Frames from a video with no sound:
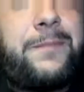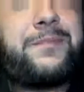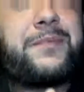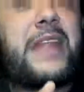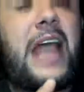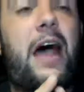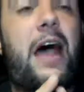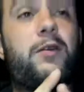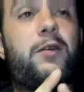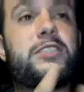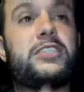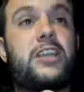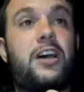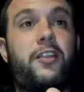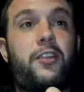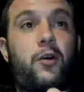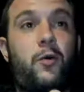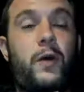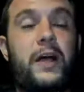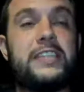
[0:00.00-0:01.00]
That was on the
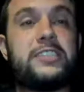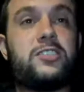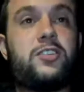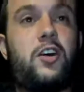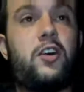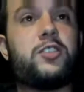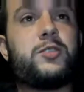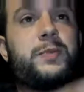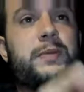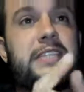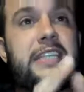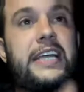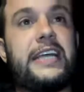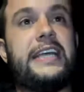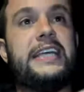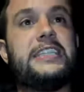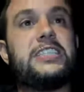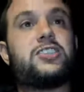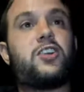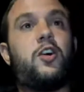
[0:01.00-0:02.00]
West Coast, but the
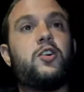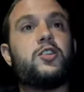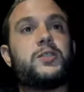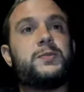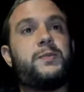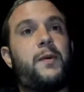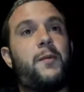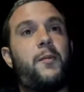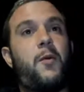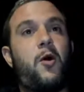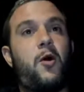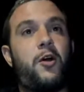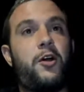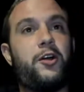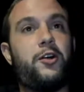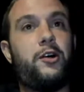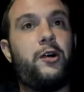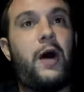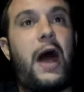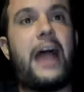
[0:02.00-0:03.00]
East Coast
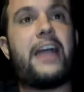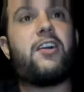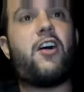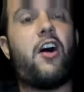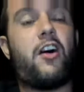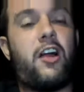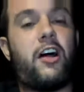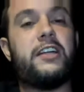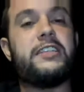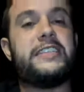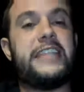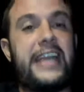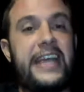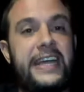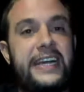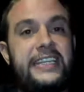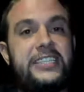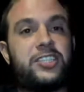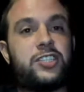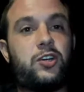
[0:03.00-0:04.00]
Memorial, I got on
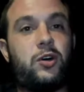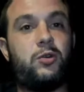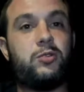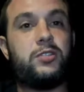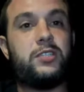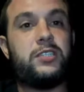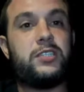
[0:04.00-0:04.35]
Danny's shoulders.